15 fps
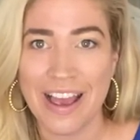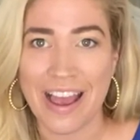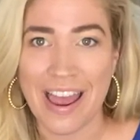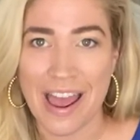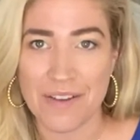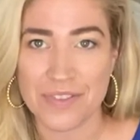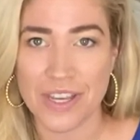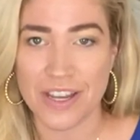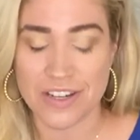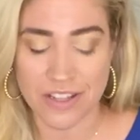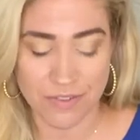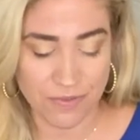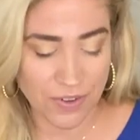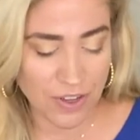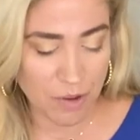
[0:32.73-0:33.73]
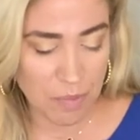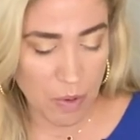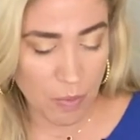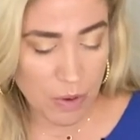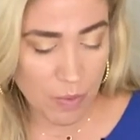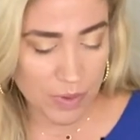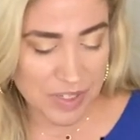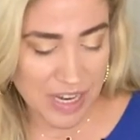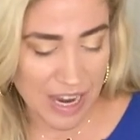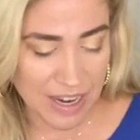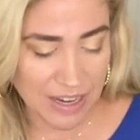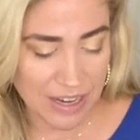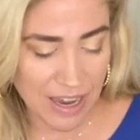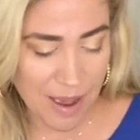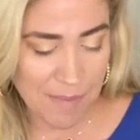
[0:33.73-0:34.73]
I have to get to the field, but we will take